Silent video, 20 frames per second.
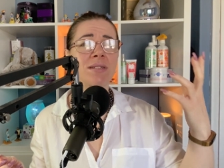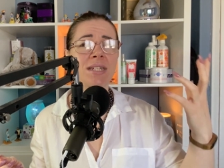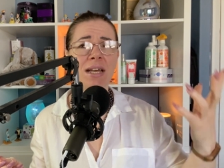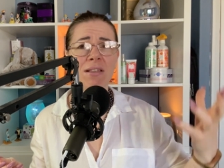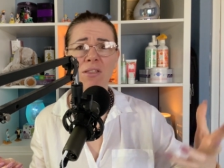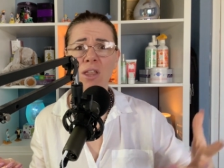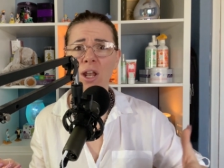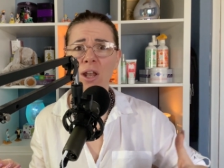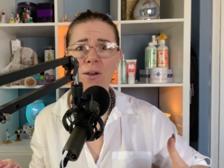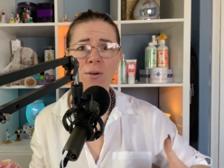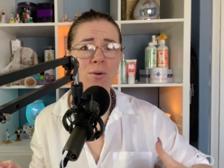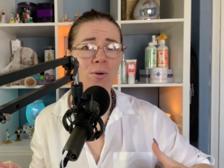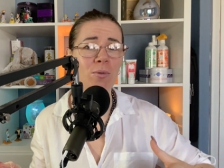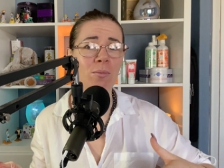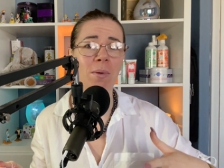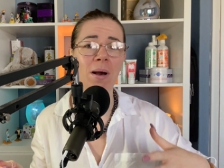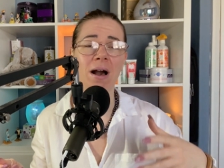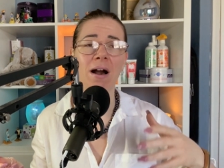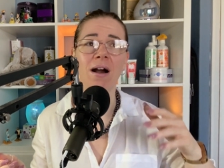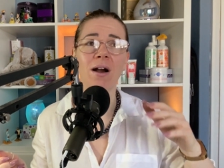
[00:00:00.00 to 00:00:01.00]
down the local
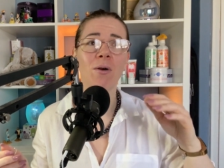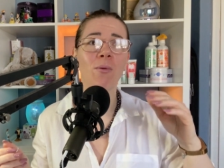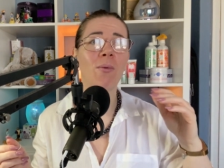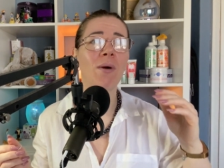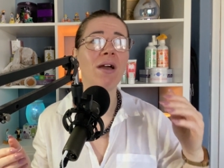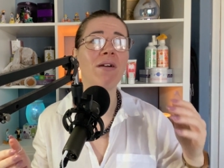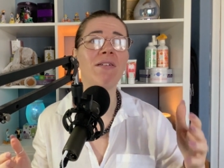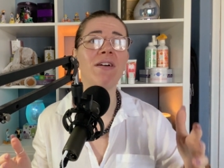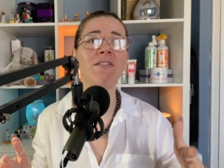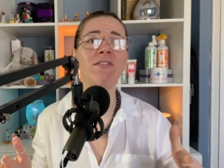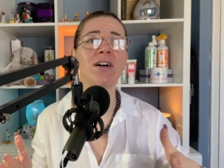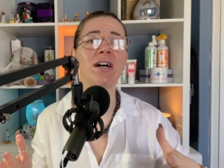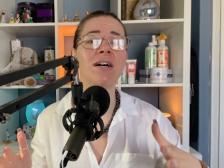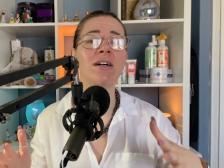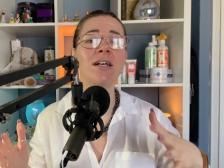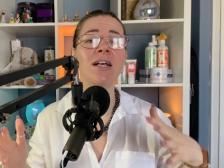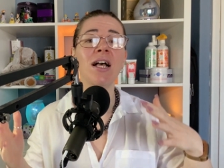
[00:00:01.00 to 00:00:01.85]
park, wherever.